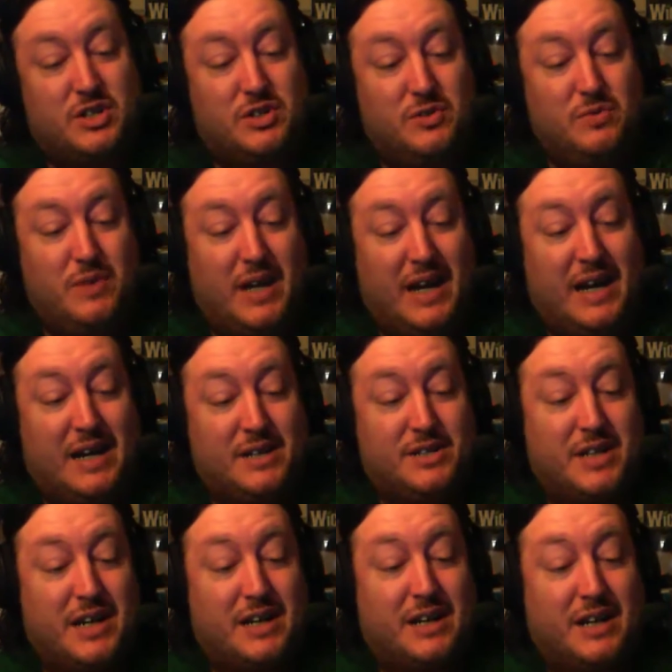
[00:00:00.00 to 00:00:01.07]
soon as
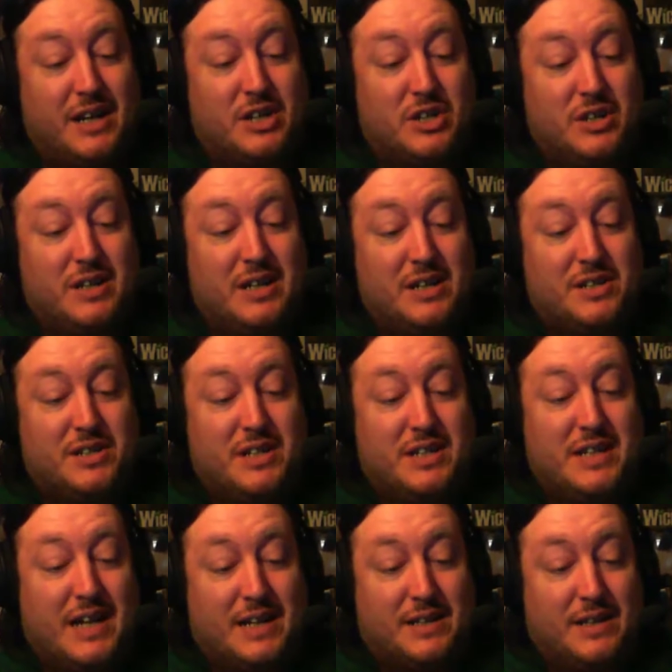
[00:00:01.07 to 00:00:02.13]
a connection is
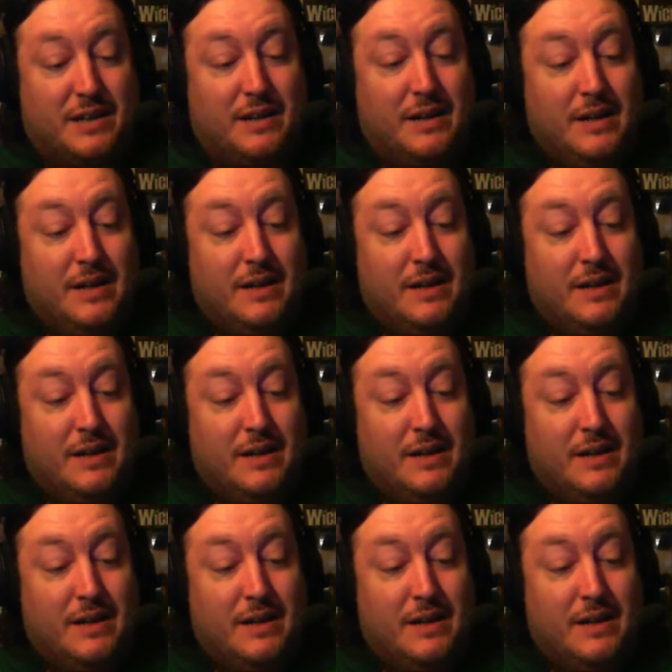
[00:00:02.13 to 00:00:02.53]
detected.